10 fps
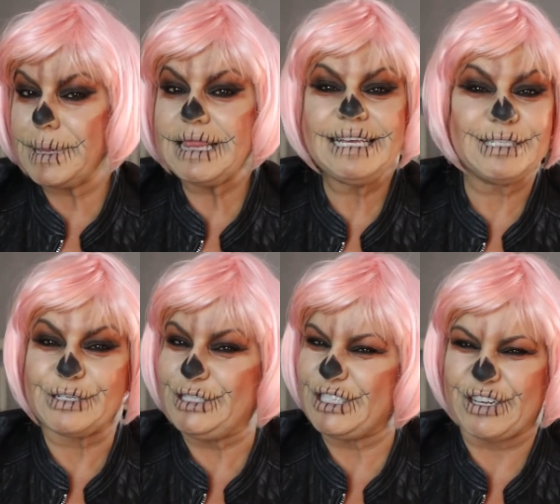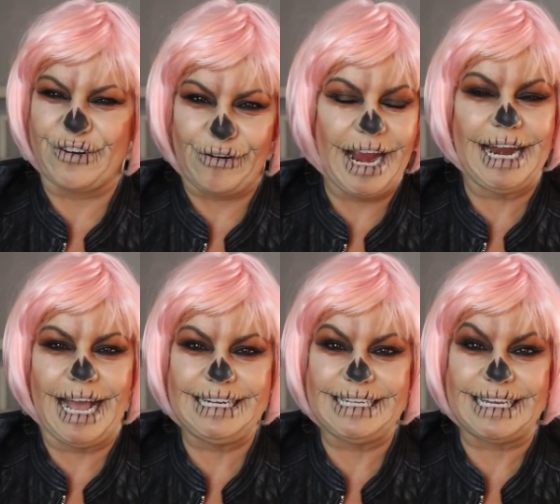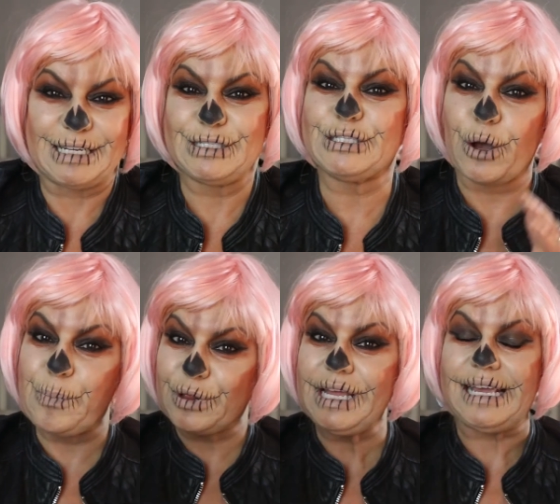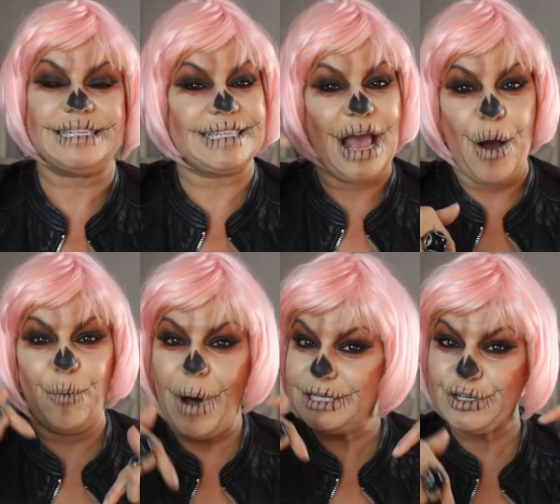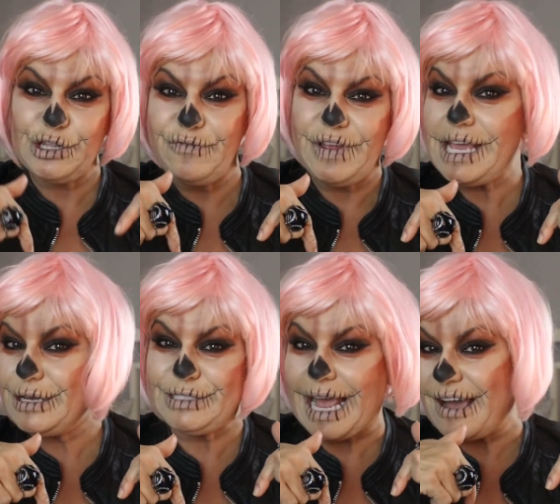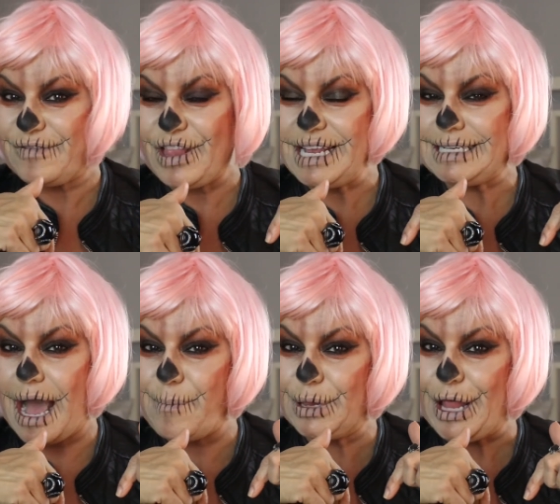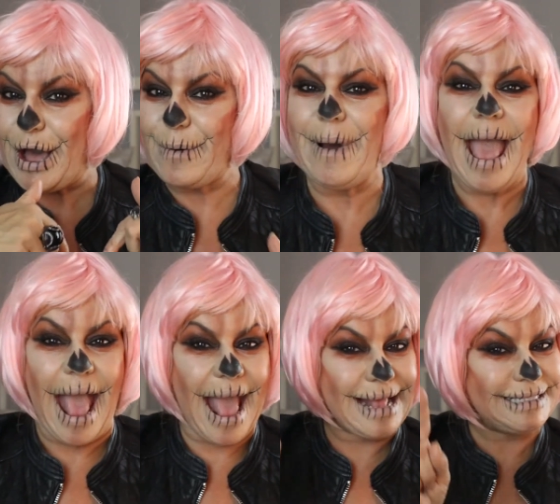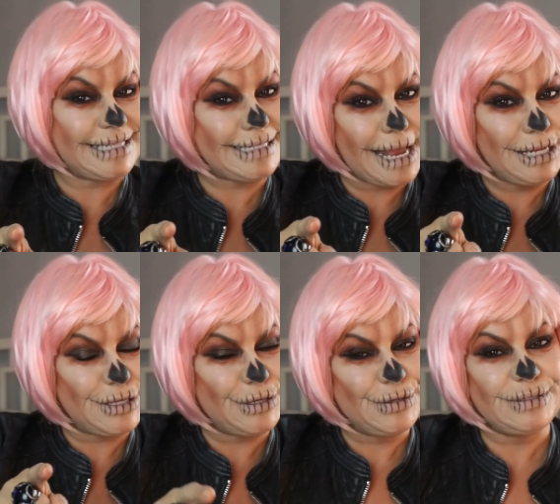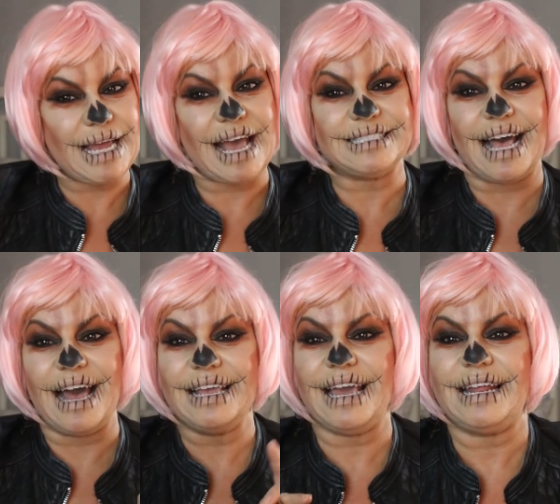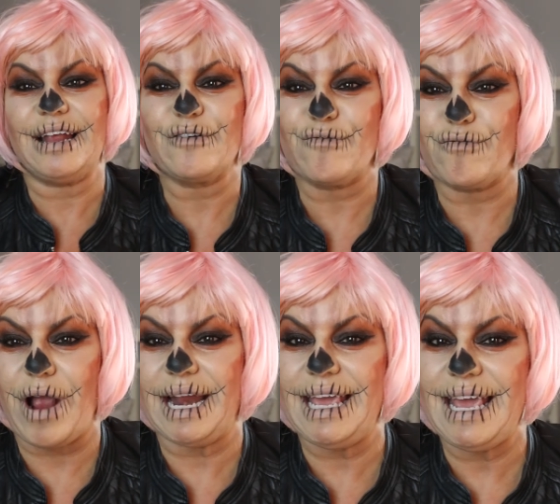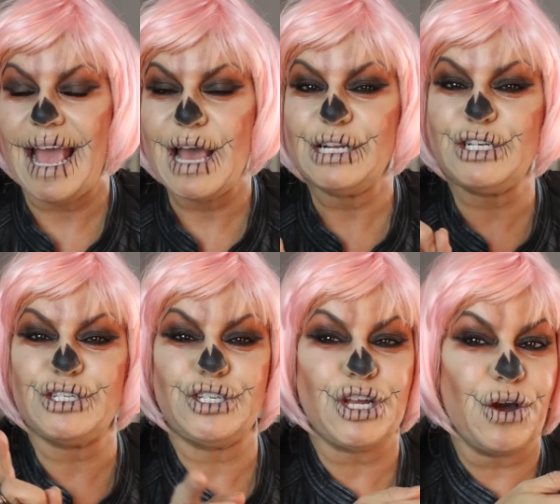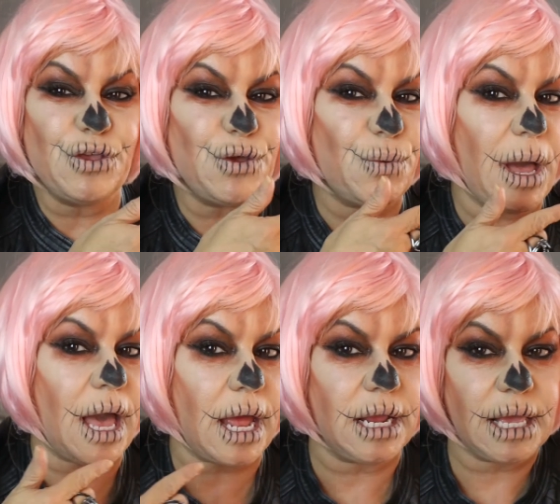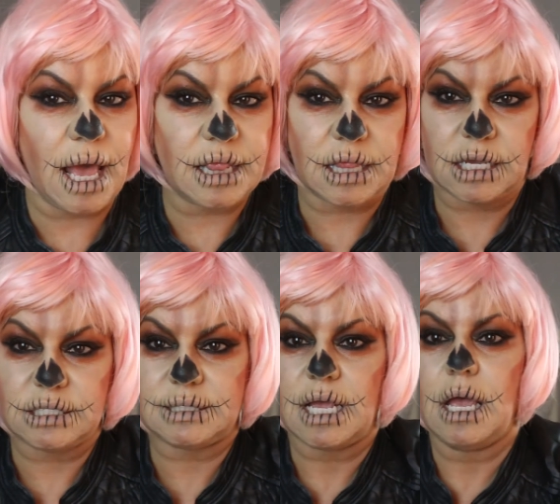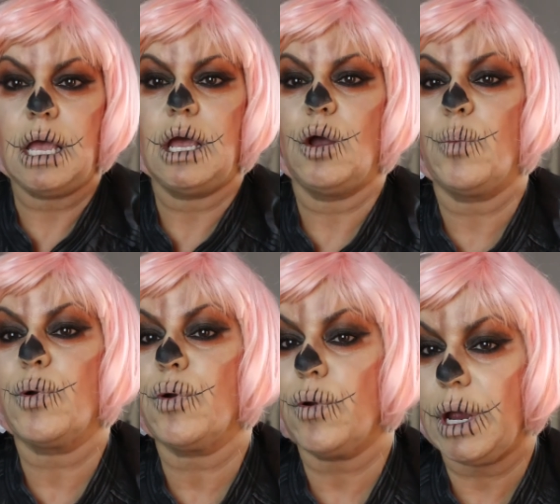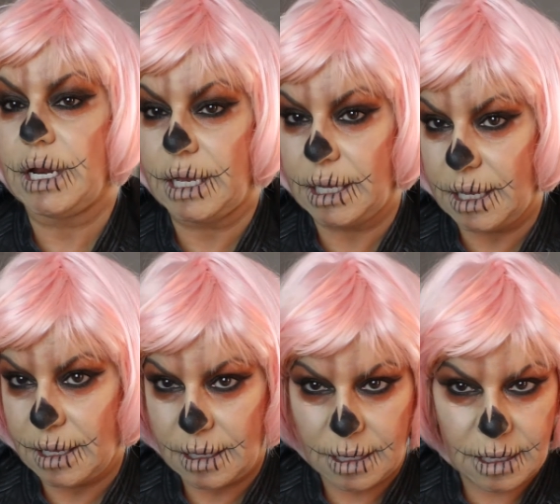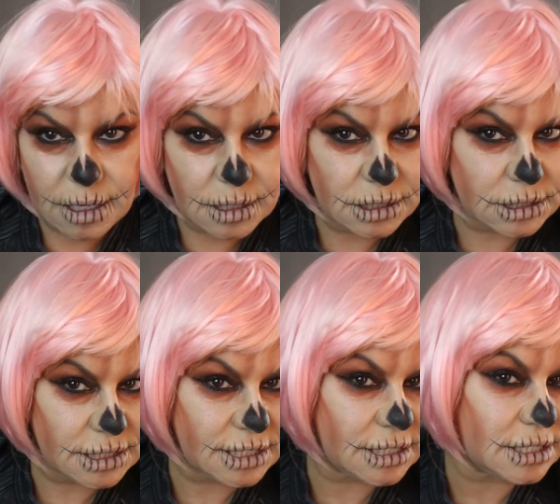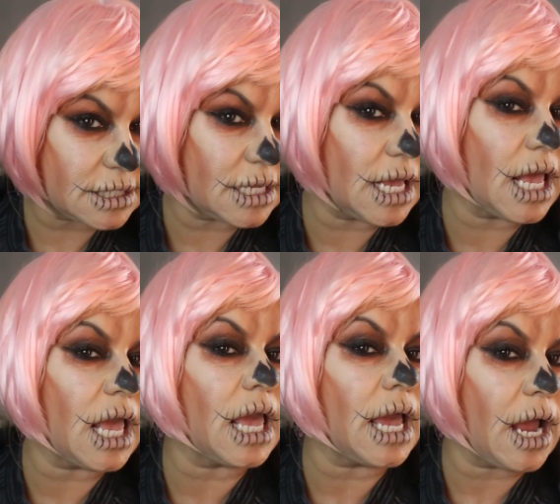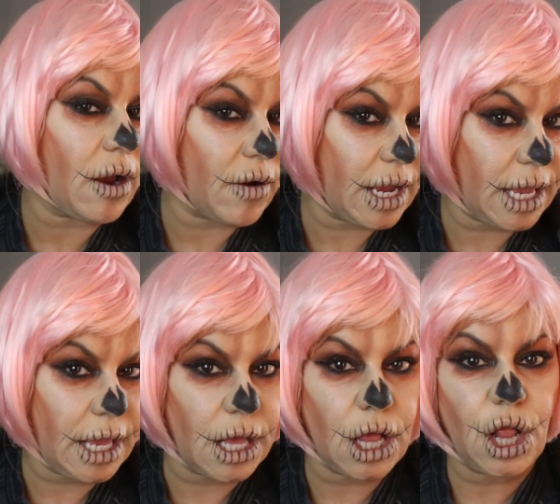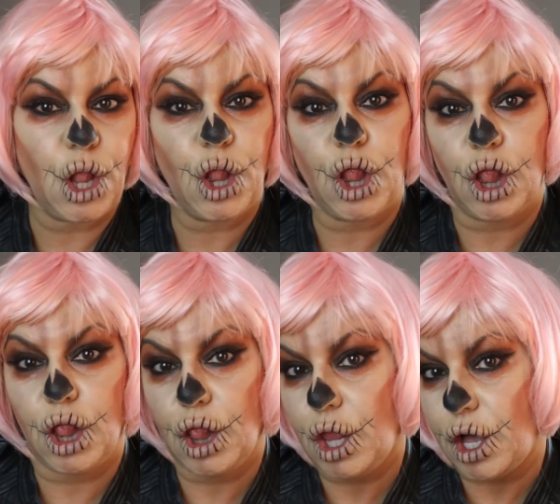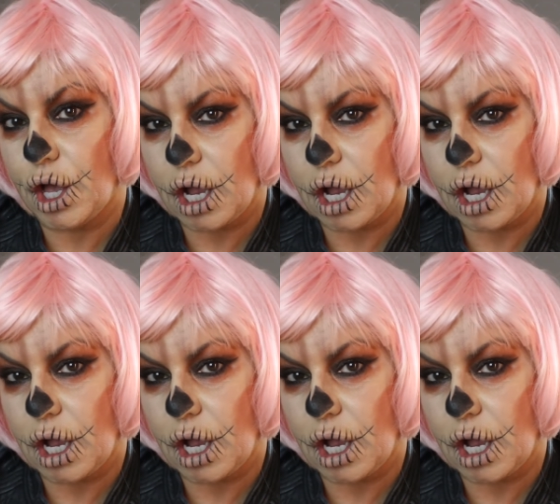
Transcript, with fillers: But these are just great ideas, so please watch all the videos I have linked down below and stay tuned as I get ready to show you how to get this pretty scary look.